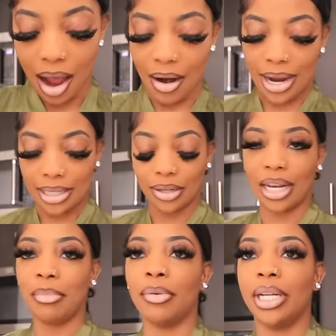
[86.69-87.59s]
right, so
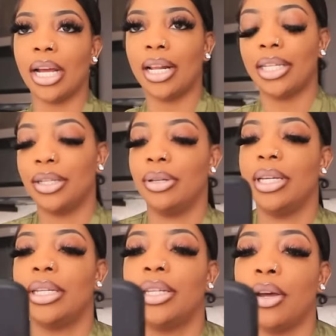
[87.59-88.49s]
let me read y'all the to-do
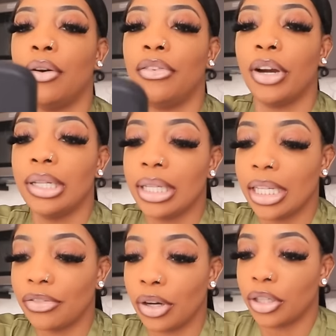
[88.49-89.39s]
list. So first
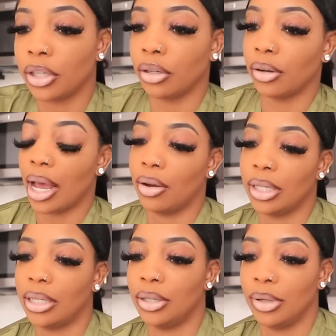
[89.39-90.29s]
things first, your girl got on
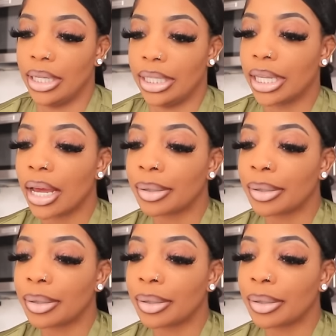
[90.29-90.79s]
a to-do list.